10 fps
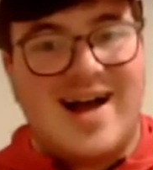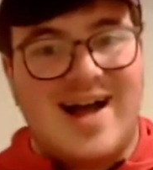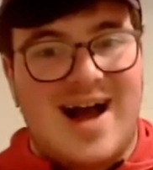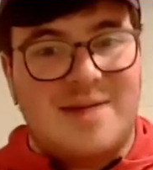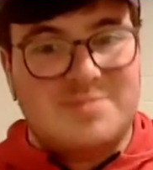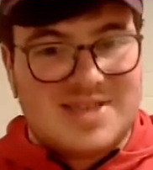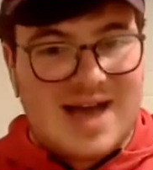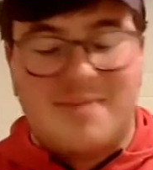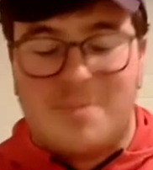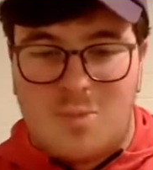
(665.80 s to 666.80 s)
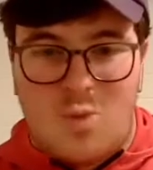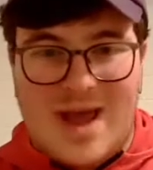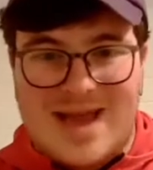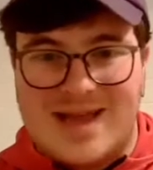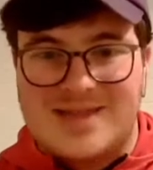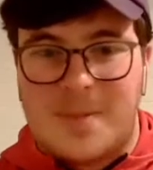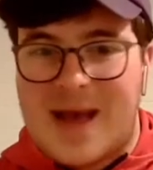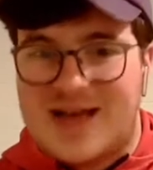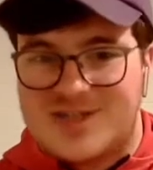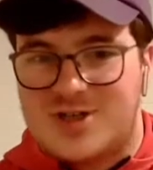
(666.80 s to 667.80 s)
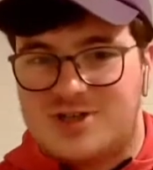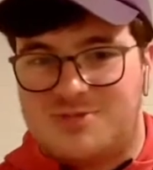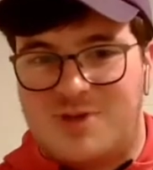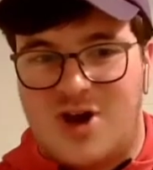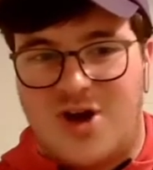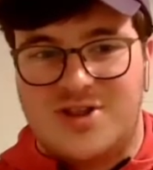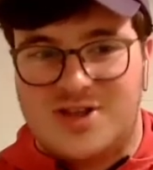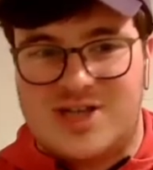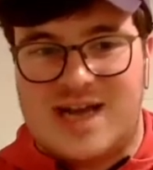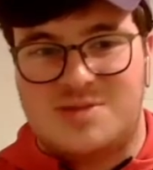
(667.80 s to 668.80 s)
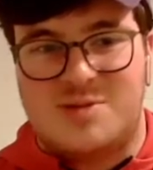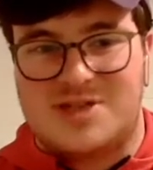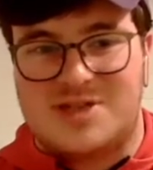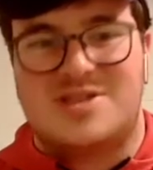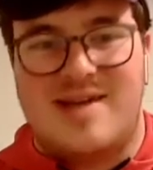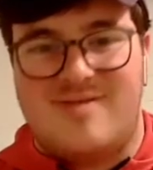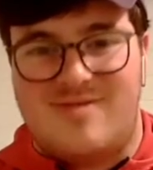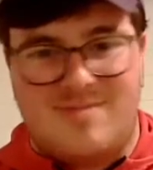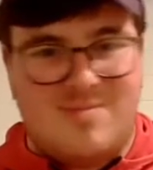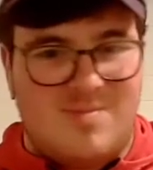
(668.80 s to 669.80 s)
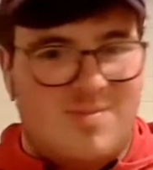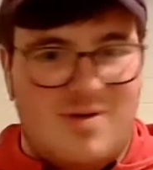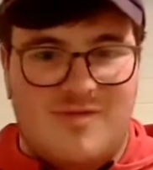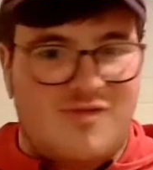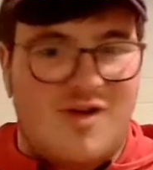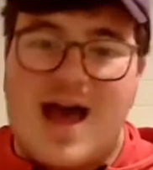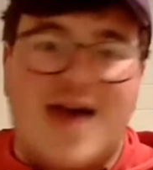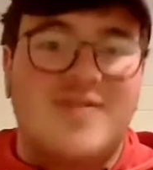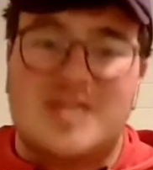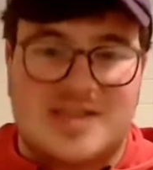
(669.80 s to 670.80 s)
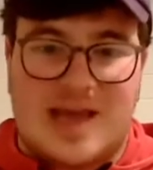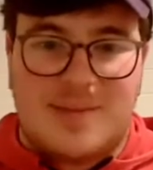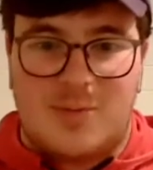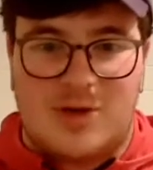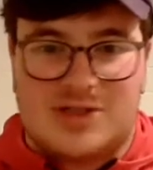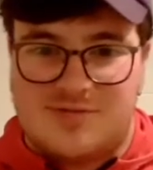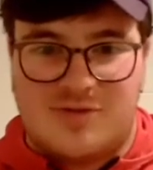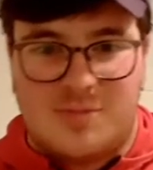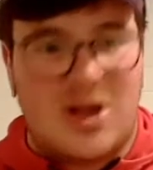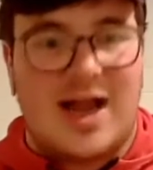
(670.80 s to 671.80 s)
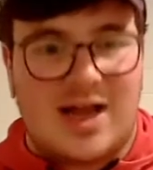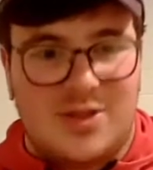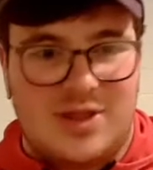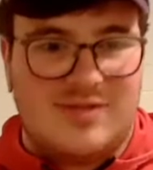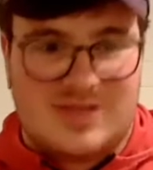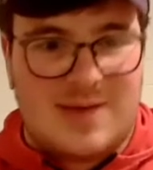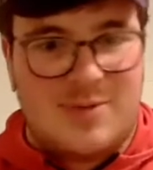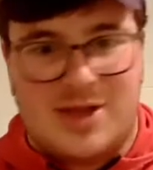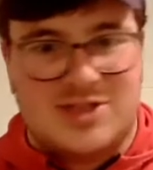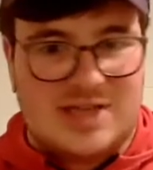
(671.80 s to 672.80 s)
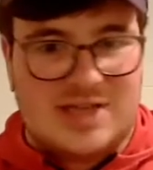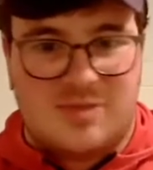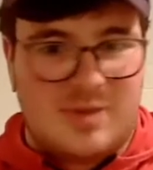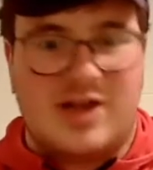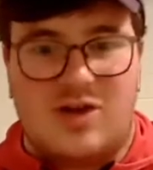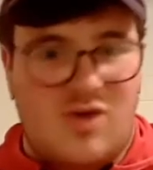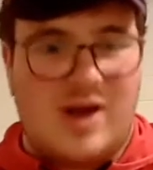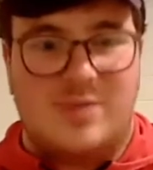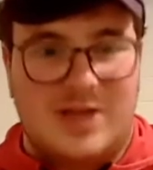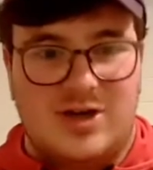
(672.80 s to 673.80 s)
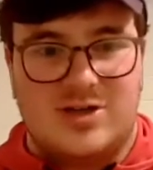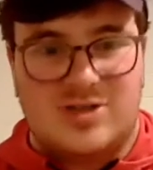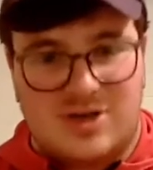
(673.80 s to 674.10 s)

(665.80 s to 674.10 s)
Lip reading: I'm waiting to pass judgment on the Jets because they've, for ever since I've been watching football, I can't think of a time where the Jets have been incredibly good. So